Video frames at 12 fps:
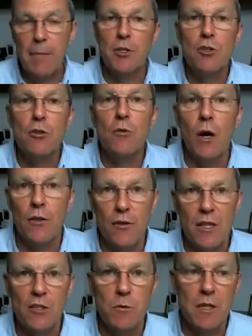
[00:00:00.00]
and do other
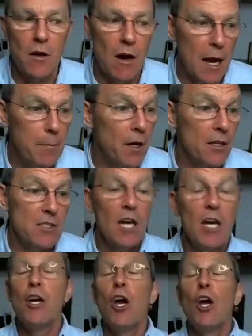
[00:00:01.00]
things with their eyeballs.
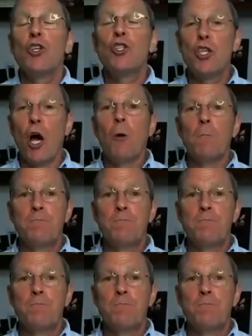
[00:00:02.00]
So